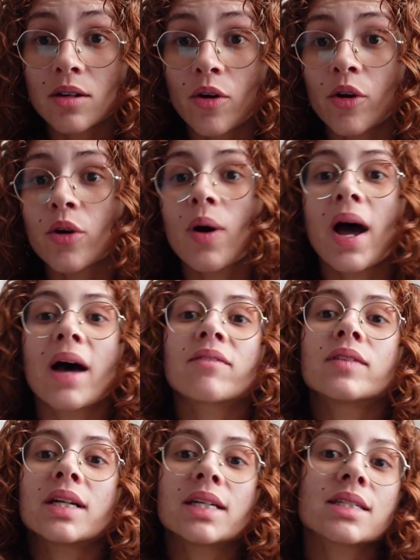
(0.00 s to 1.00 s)
or you have
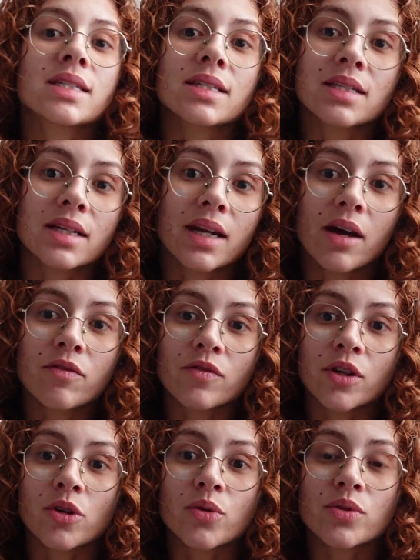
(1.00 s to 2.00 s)
nieces and
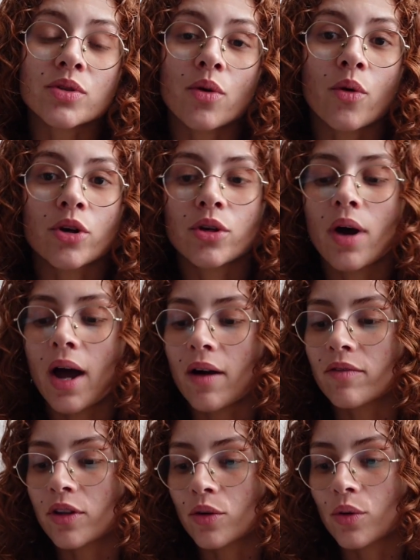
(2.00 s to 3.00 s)
nephews, or you
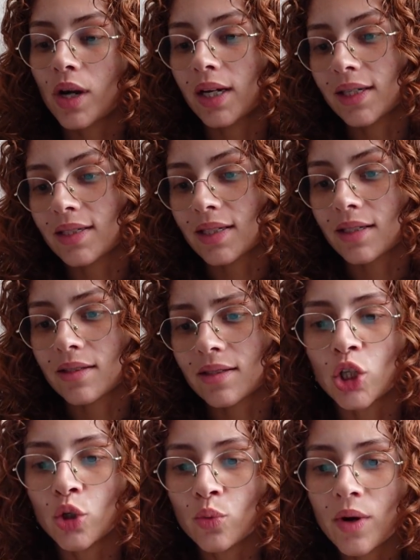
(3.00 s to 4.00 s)
have little cousins.
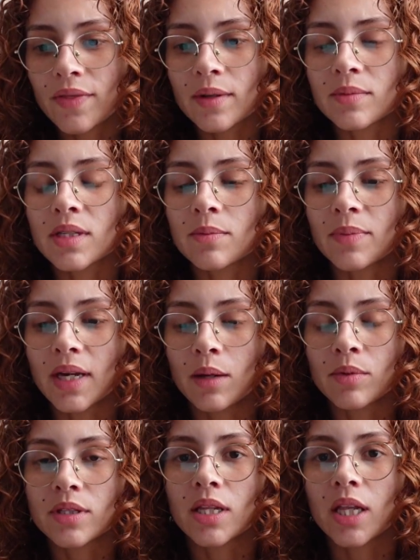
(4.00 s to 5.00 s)
You want them to be
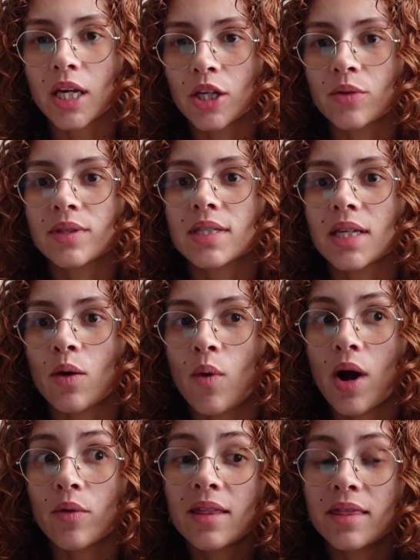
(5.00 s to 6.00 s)
able to look at you and say,
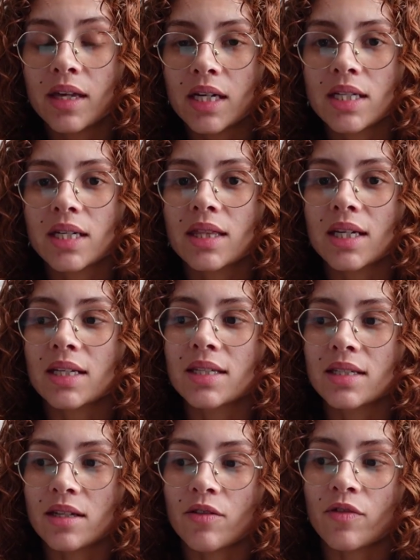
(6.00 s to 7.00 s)
wow, they did things
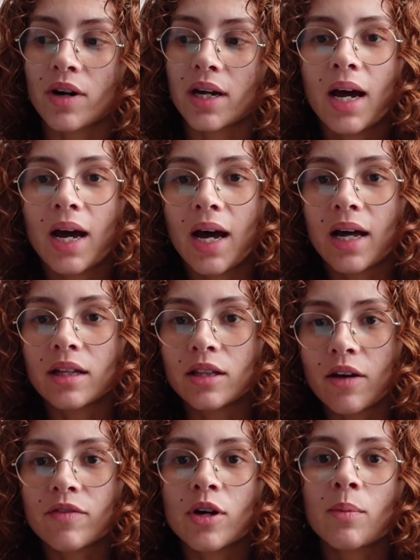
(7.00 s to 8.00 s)
different. I
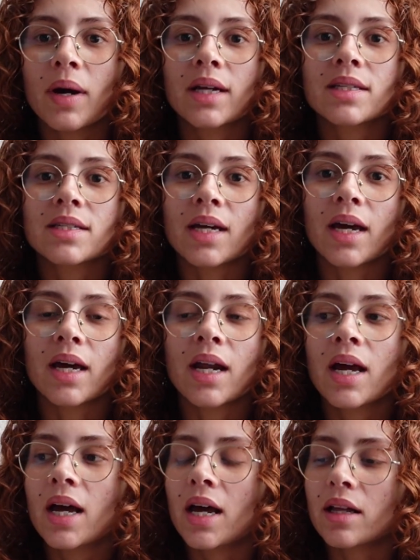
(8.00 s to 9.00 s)
love their mindset.
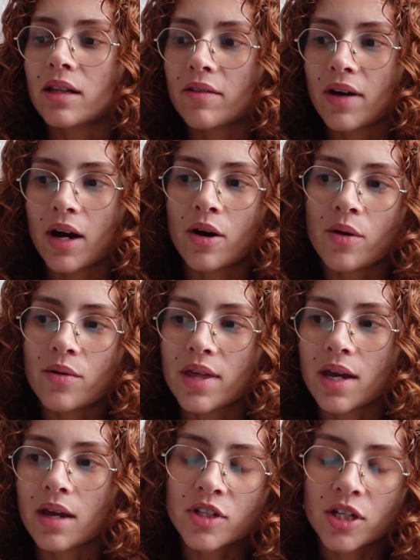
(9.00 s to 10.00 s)
I love how
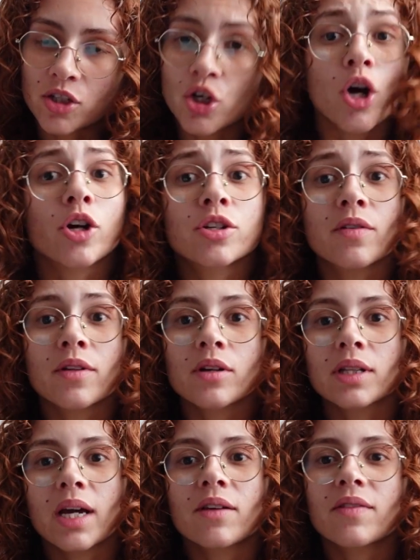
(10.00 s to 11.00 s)
they took charge of their
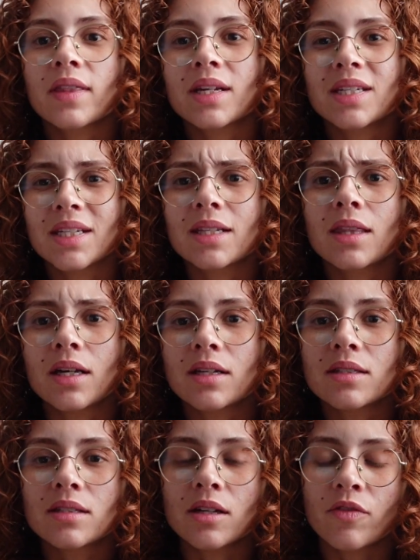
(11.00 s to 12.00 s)
life and they did
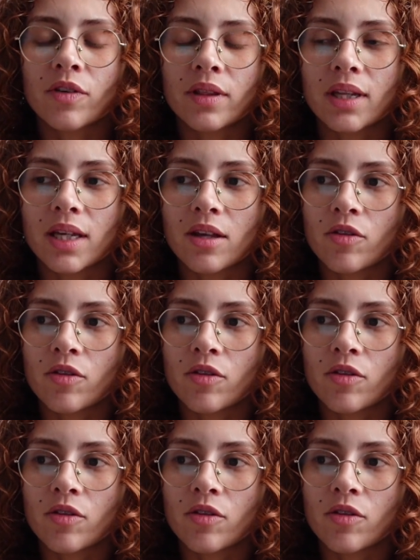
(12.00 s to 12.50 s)
things differently. They're